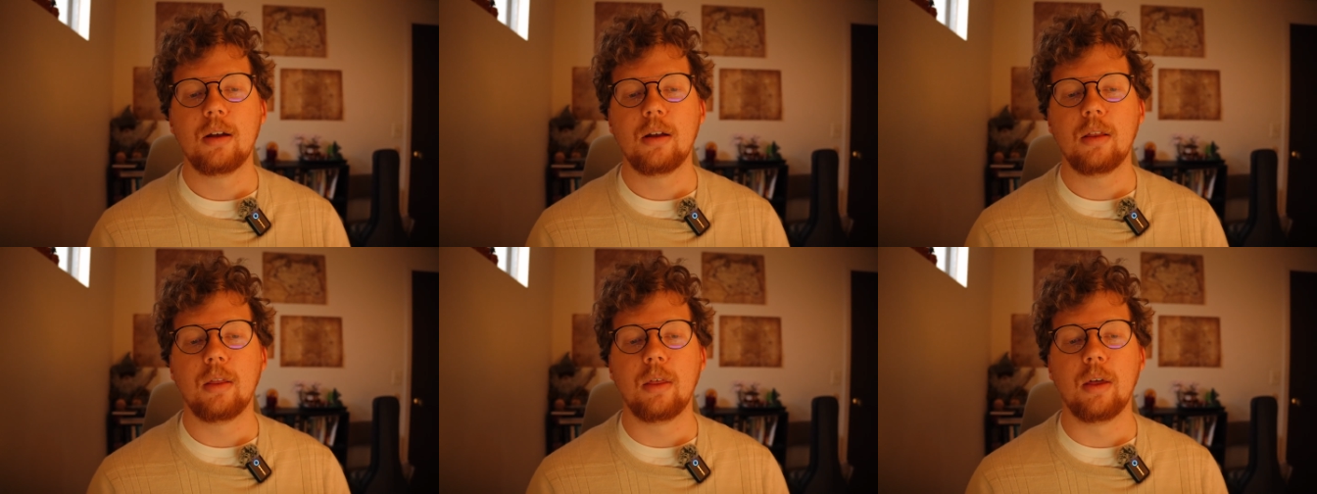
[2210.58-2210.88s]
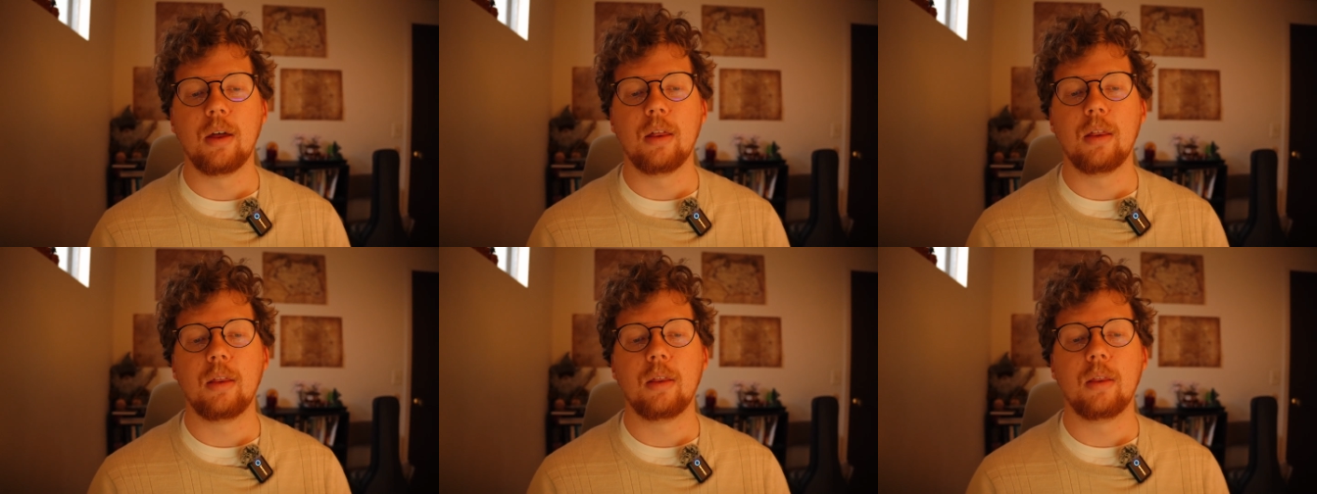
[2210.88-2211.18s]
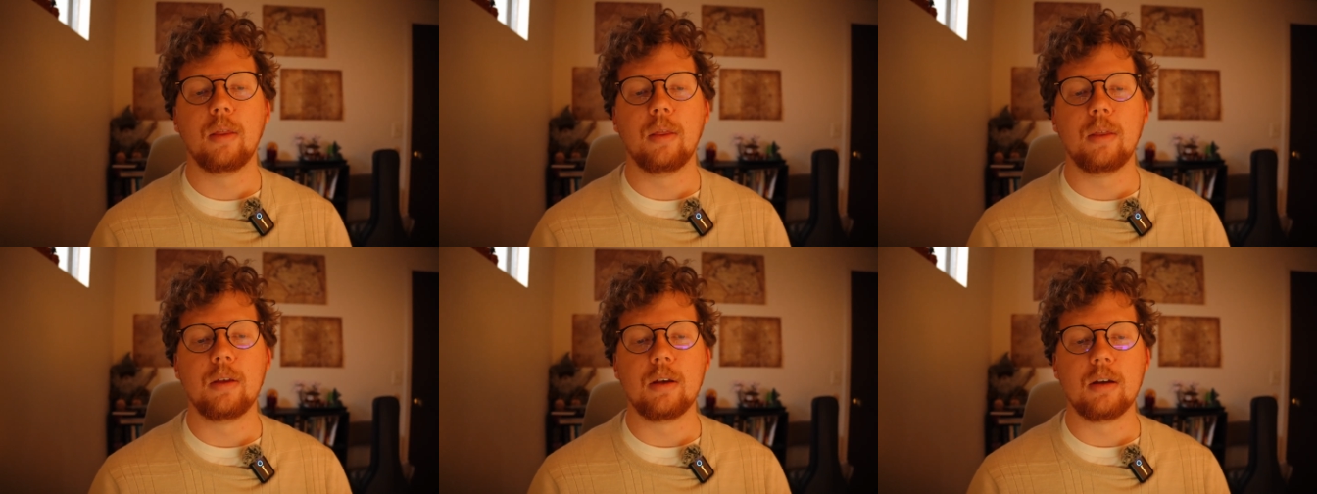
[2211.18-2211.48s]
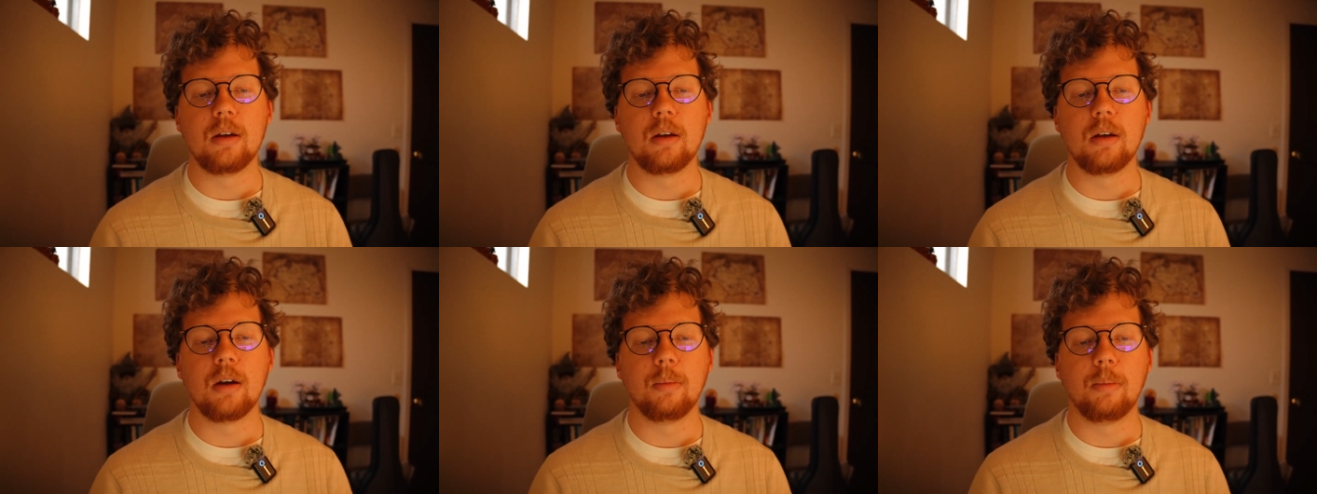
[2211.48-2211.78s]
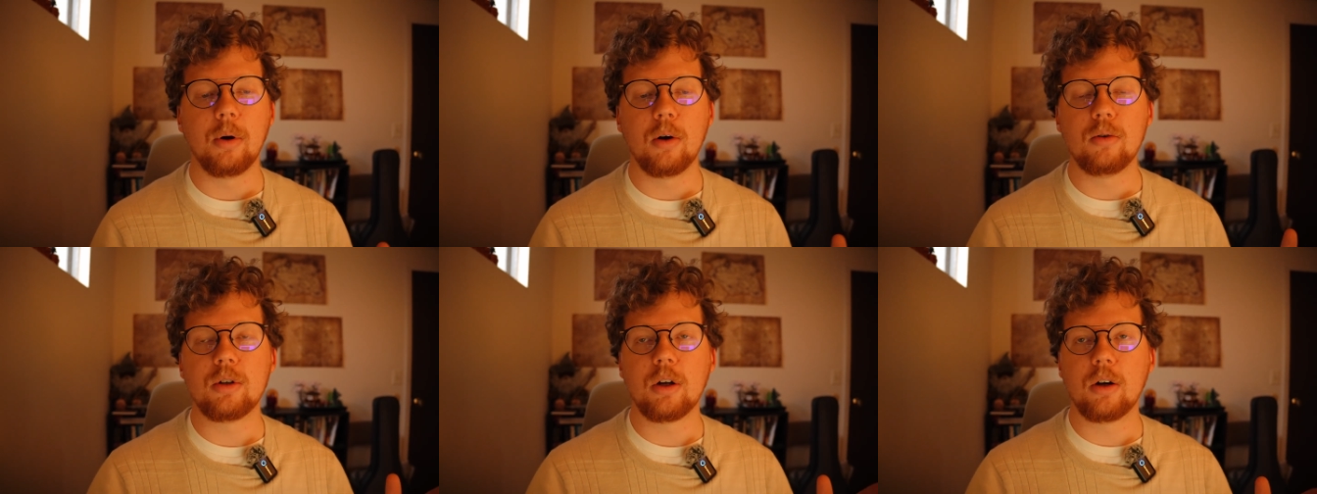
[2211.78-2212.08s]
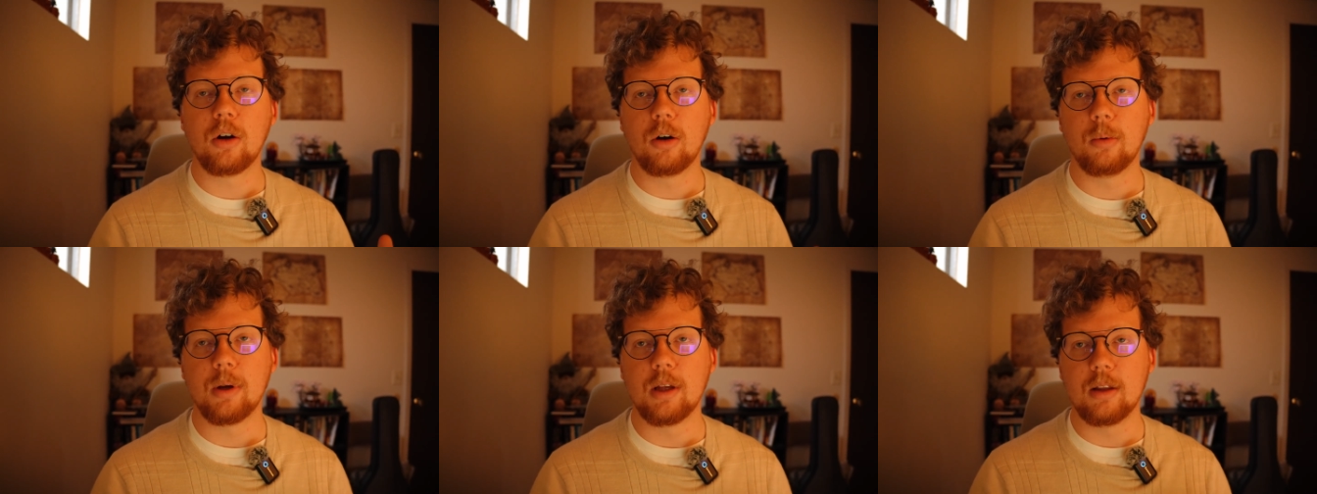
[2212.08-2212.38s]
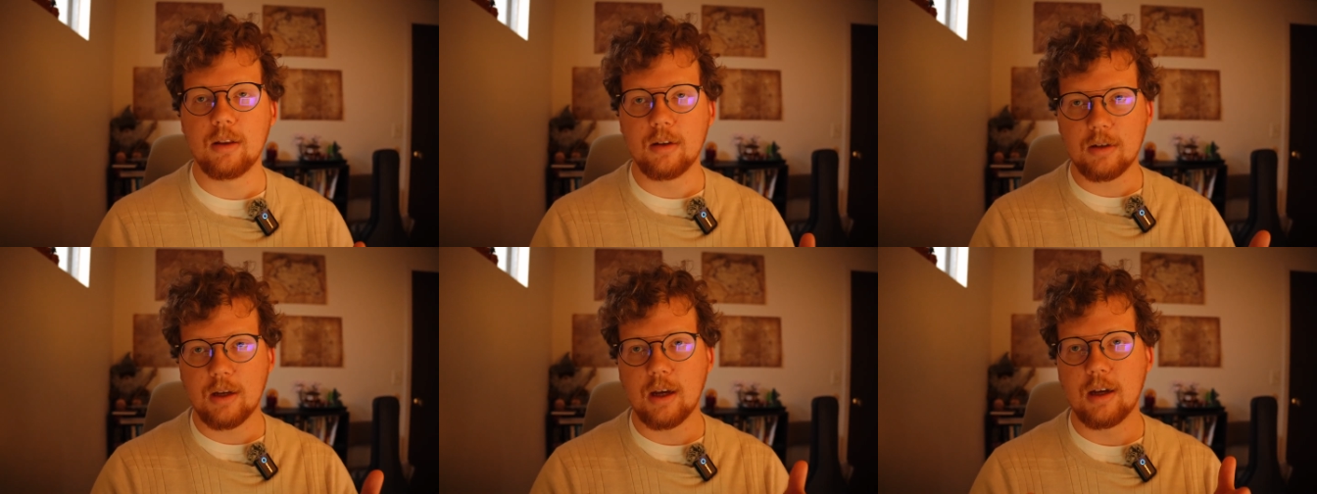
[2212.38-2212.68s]
that the opposing army,
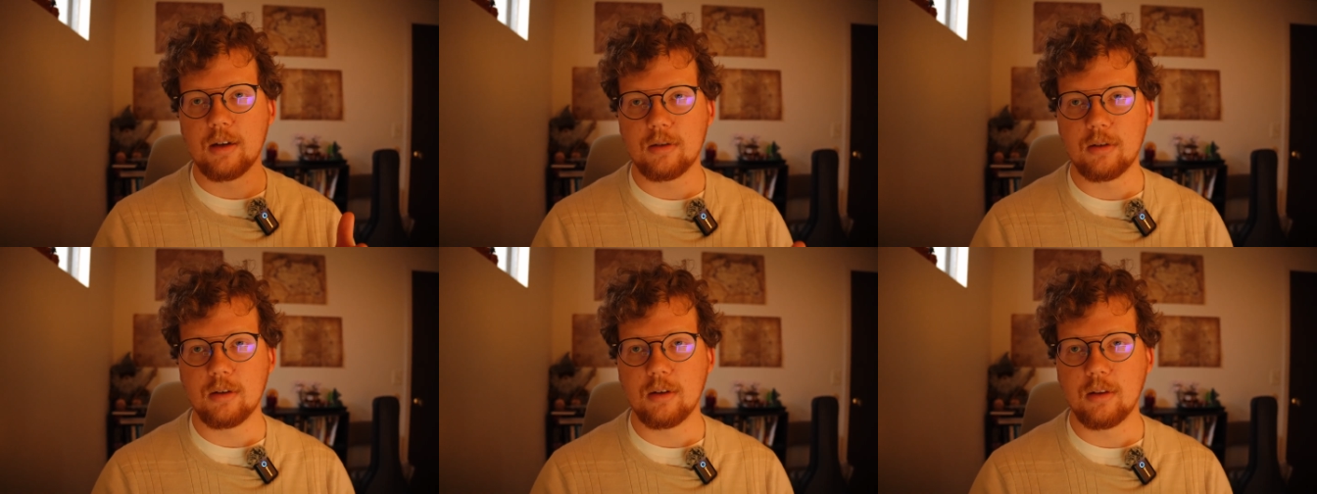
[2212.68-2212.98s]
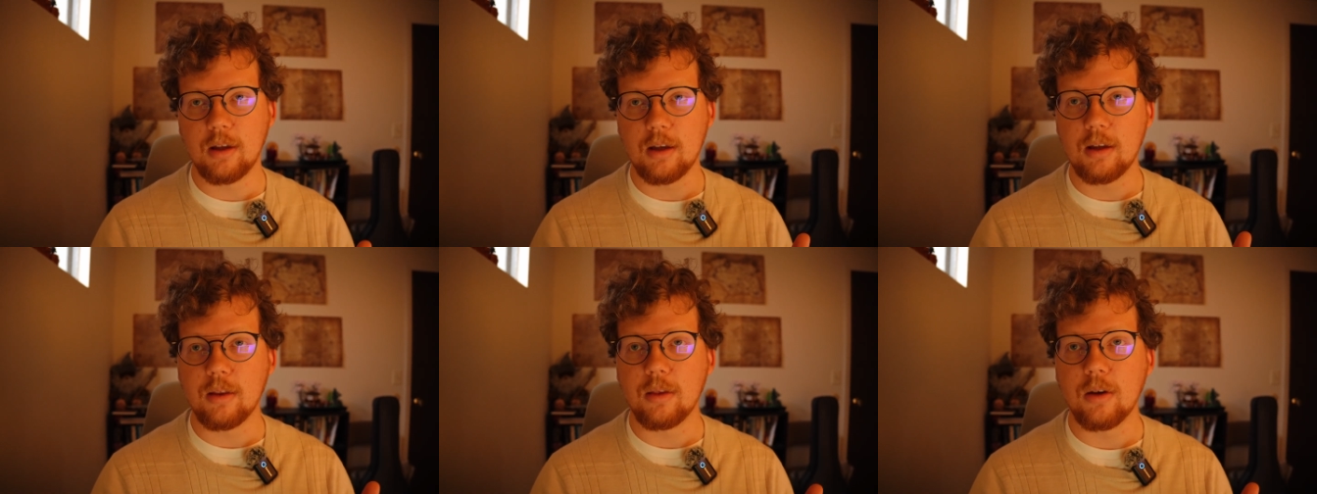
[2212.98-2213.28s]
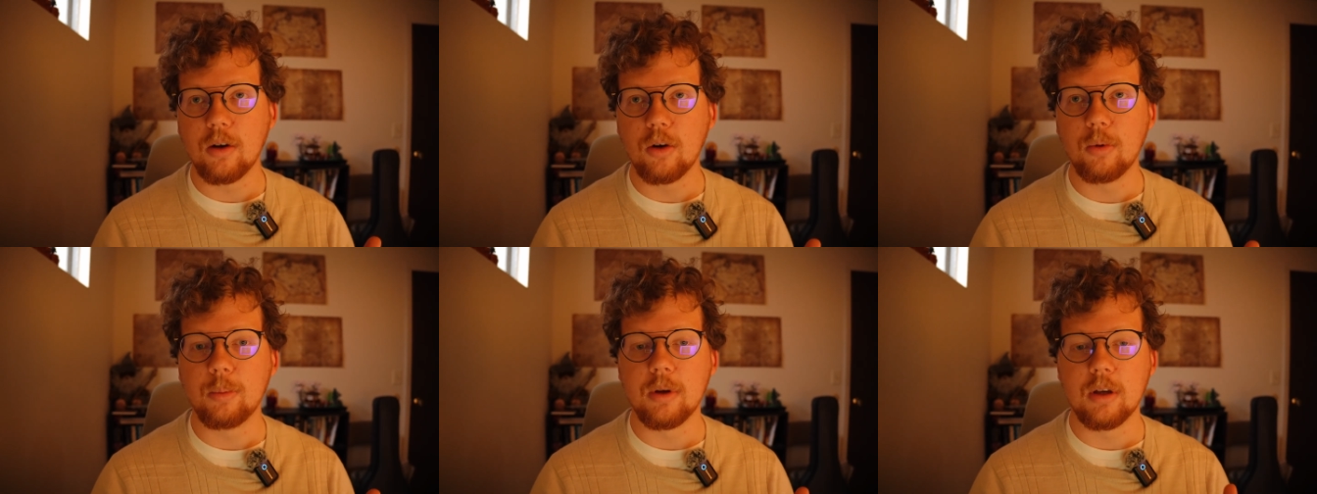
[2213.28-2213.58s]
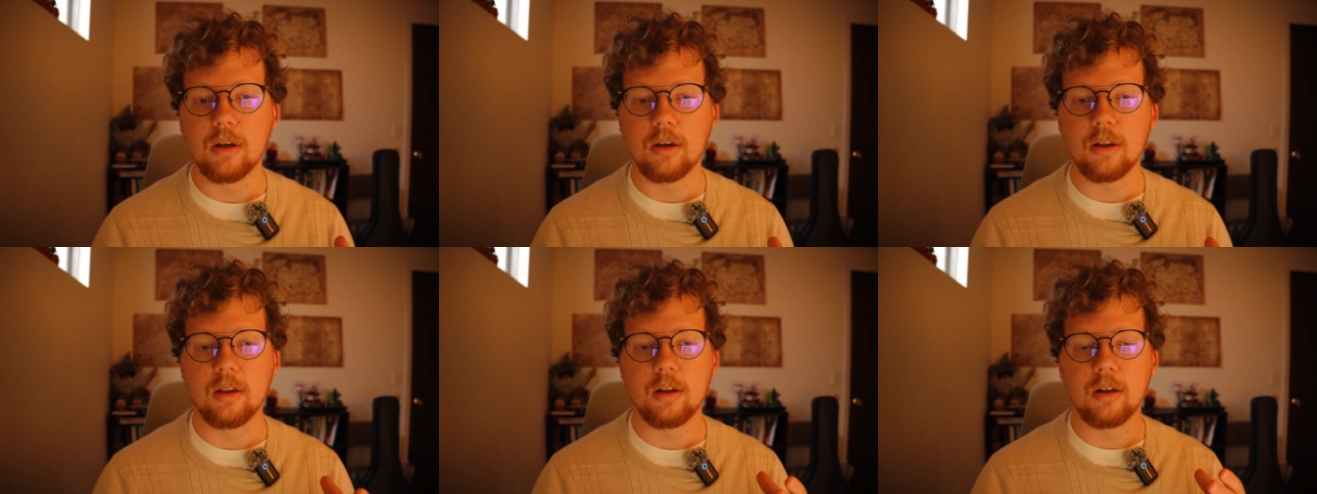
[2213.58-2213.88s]
in this case the Ethiopians,